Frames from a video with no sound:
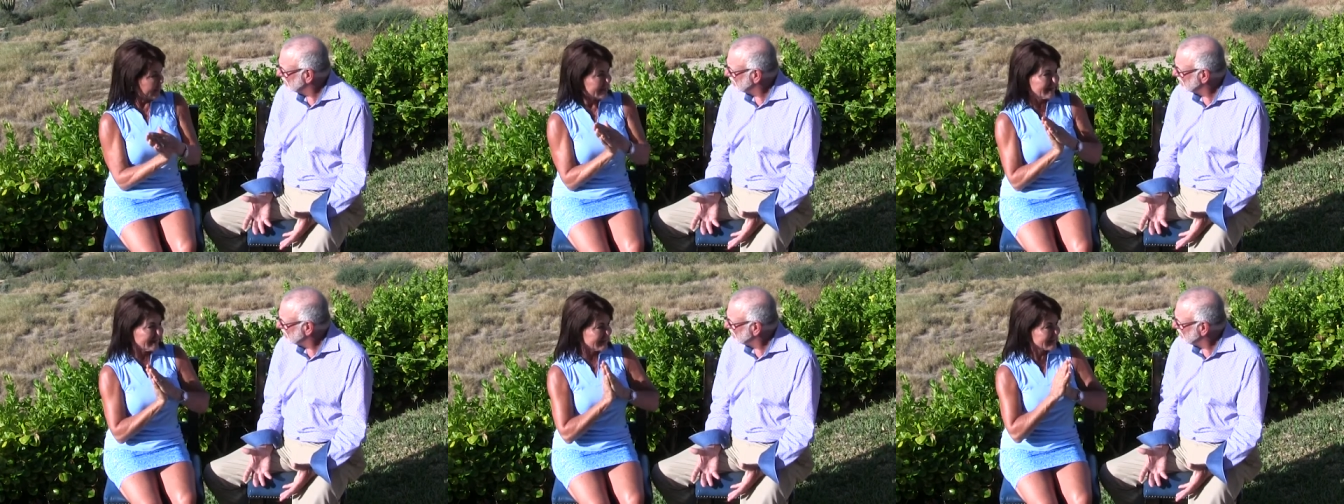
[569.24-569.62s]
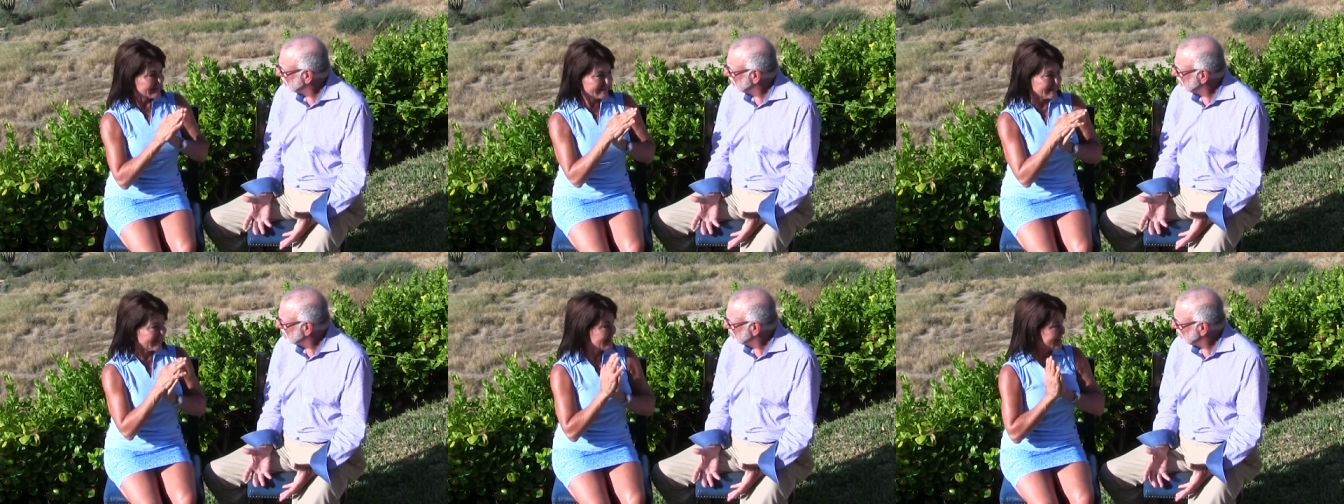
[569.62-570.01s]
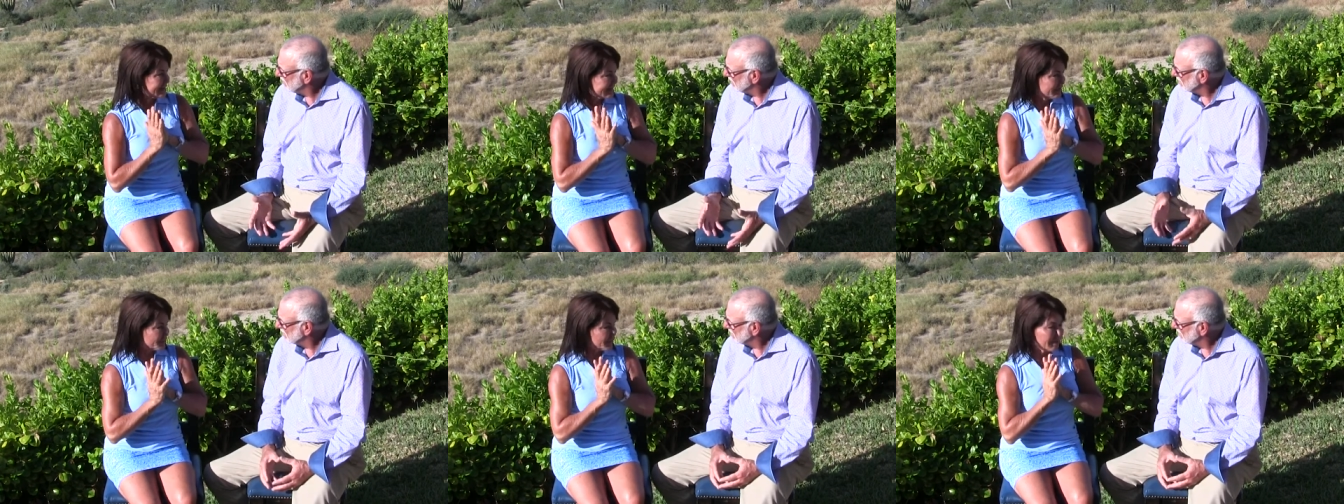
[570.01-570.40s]
It is. It's
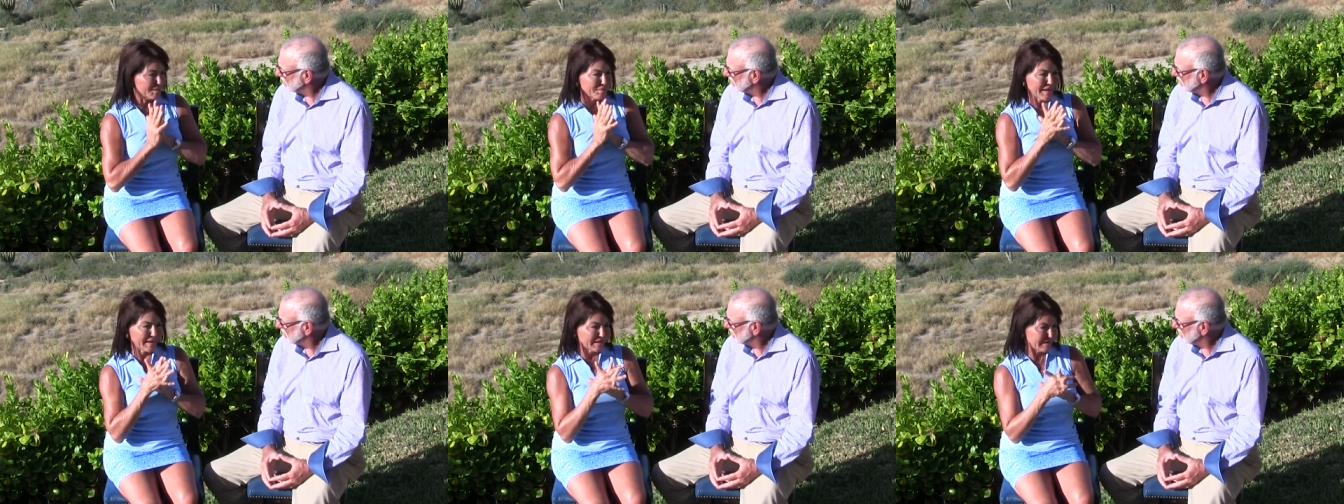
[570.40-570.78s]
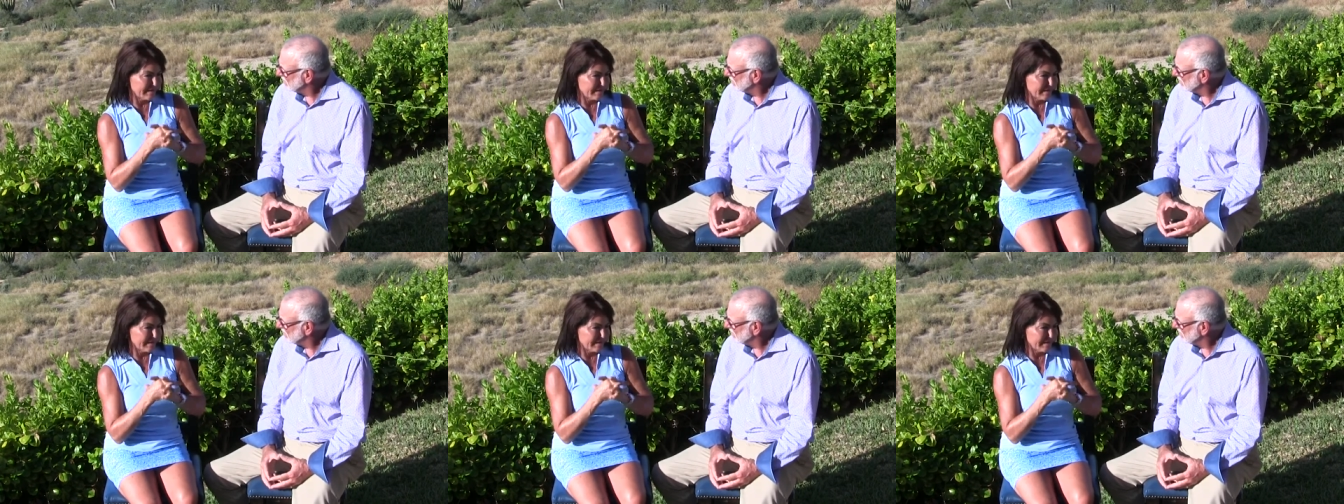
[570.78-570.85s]
yeah. really bad,